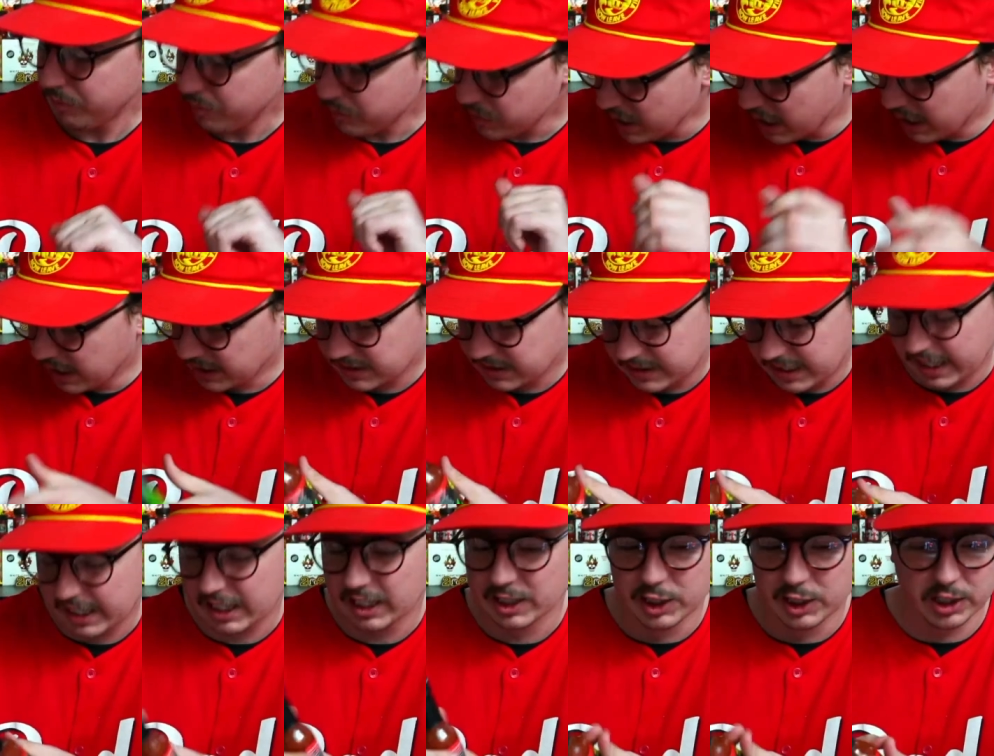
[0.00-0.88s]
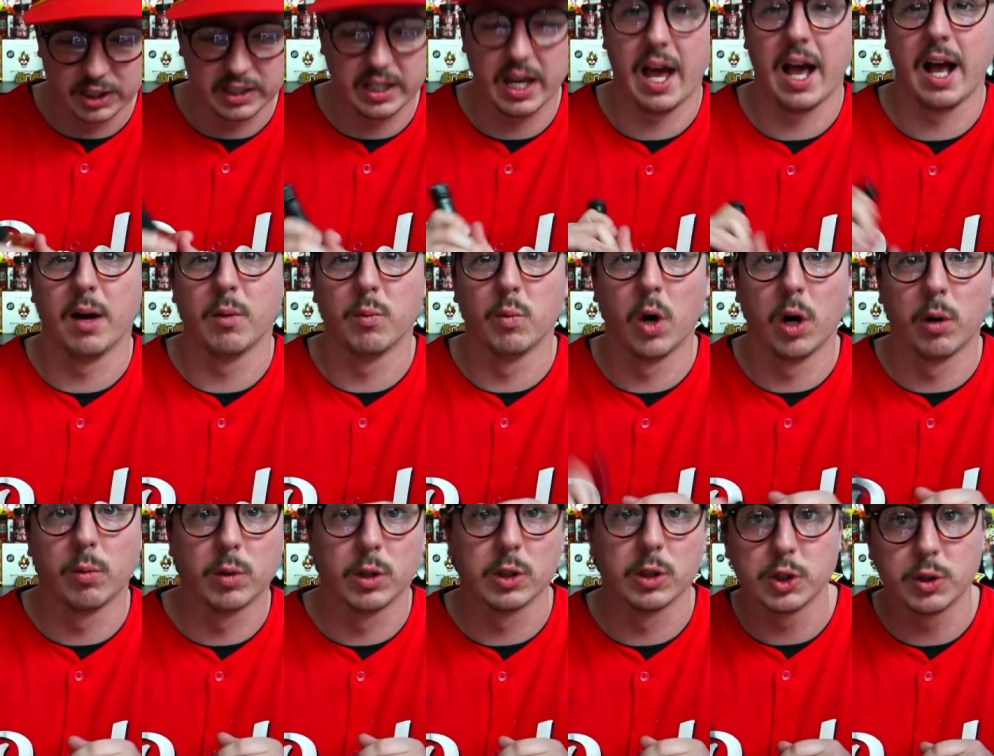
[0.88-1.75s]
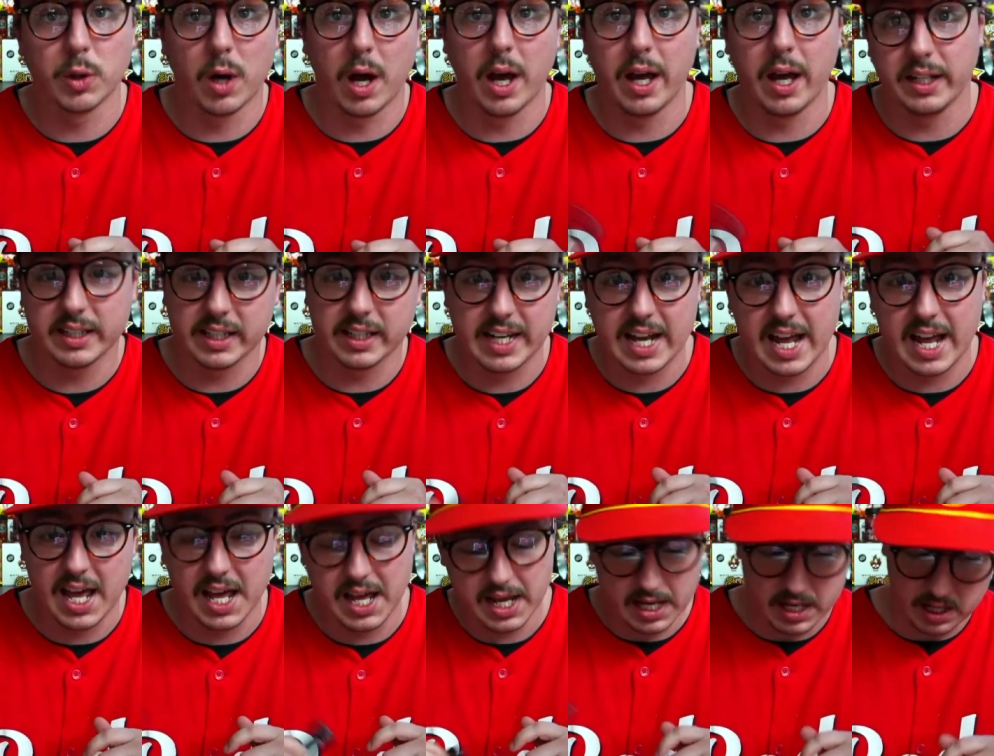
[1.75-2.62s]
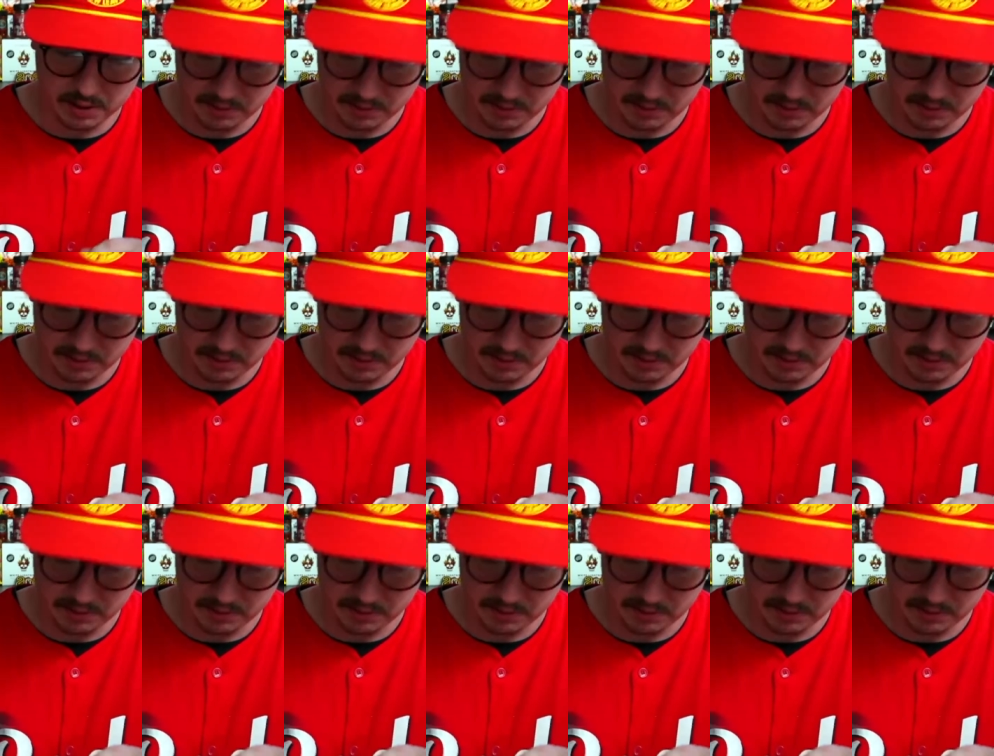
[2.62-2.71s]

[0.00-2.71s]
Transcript: let's take a look at what we're trying today.